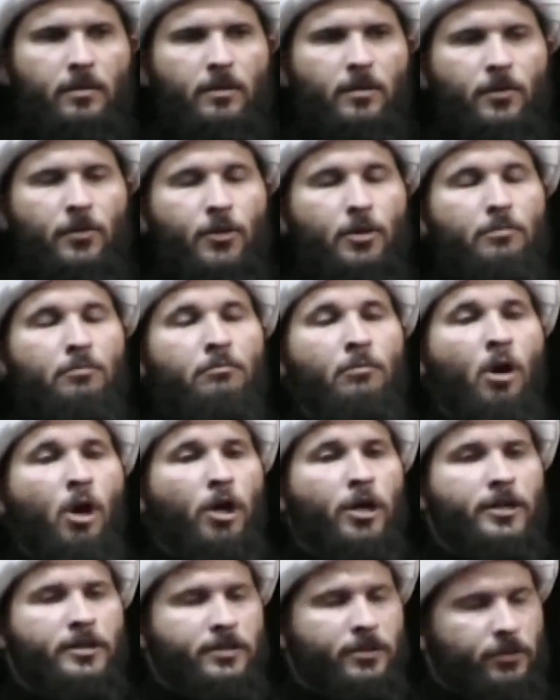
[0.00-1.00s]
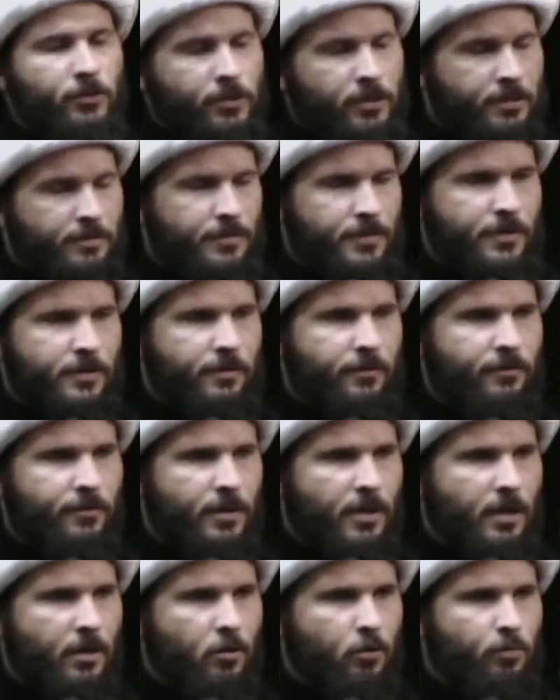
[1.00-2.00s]
the martyrdoms of
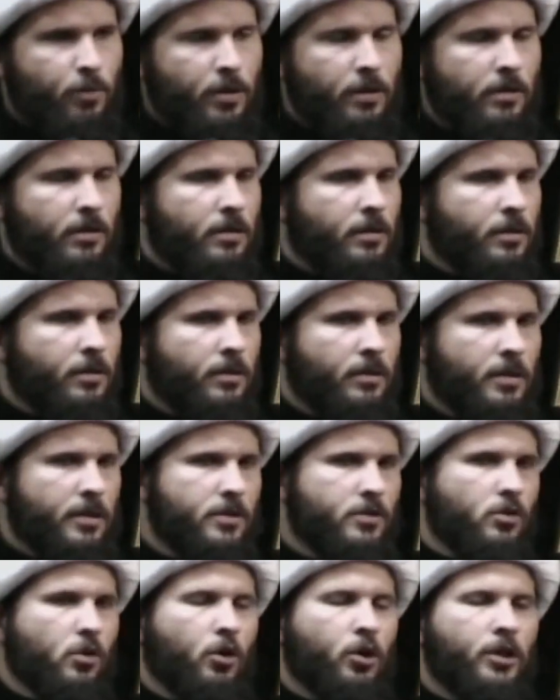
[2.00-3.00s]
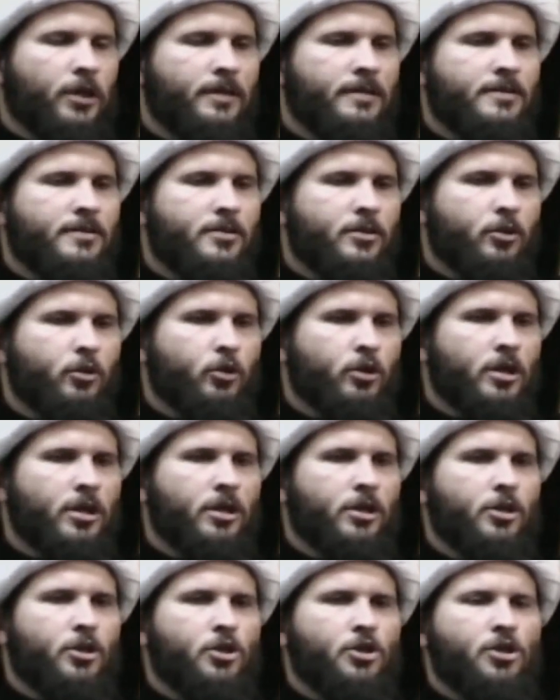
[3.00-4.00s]
the Ahlul Bayt, these are
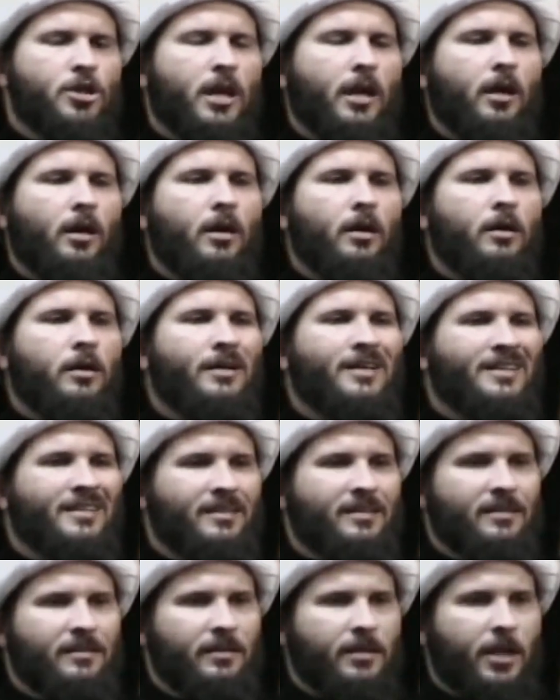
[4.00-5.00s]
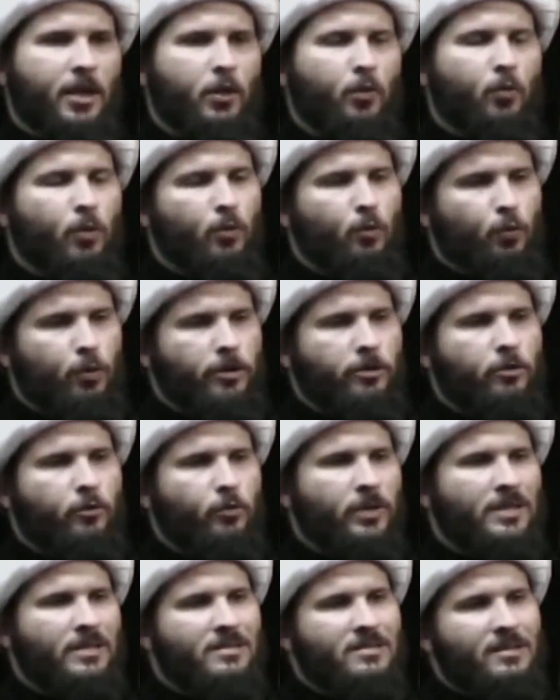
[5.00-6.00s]
considered sha'air, and what we're
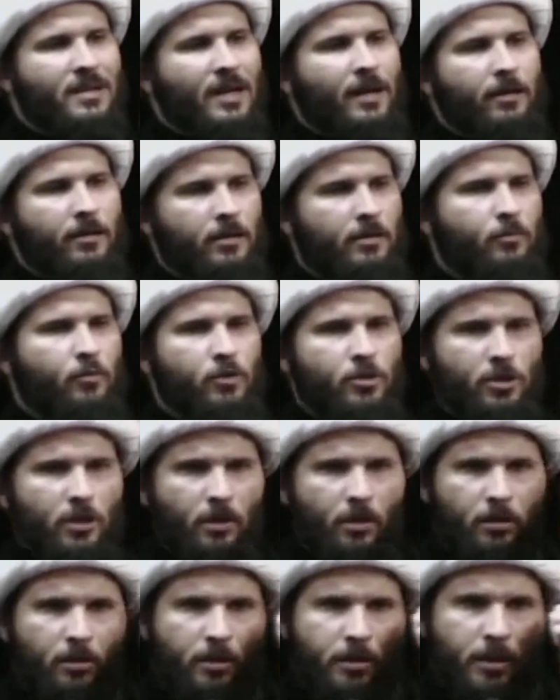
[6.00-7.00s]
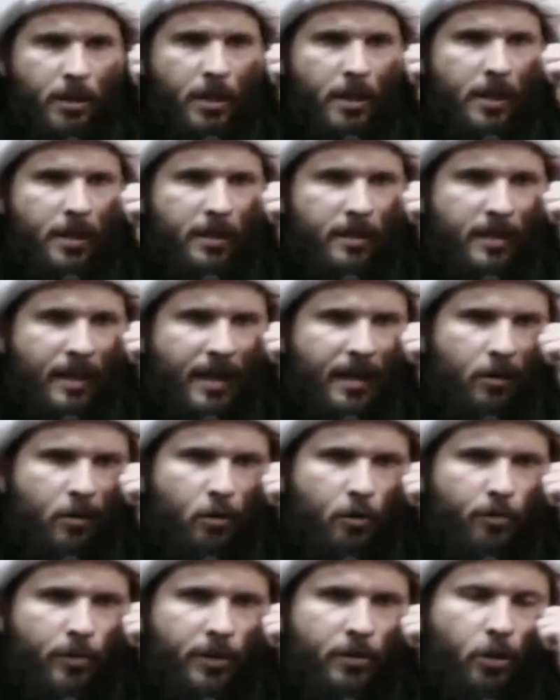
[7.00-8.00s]
doing is ta'zeem al-sha'air. The
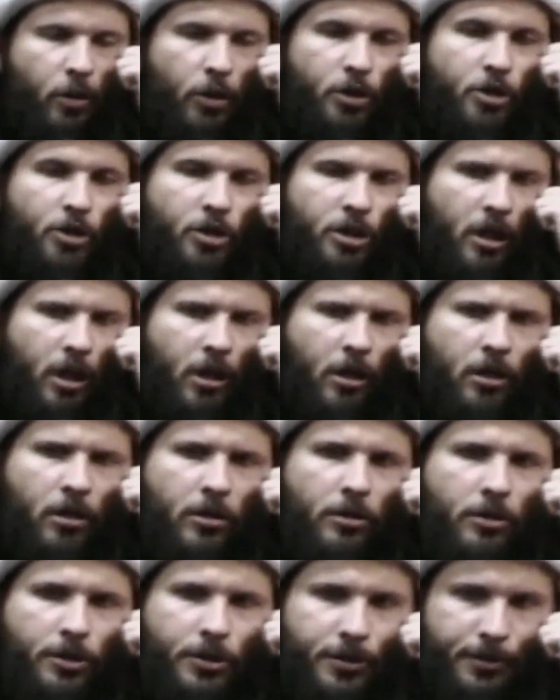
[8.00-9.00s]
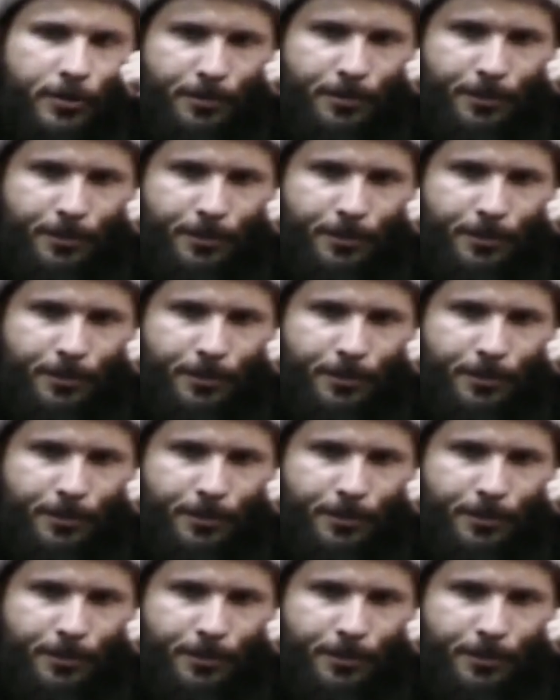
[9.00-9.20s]
Ahlul Bayt are sha'ar.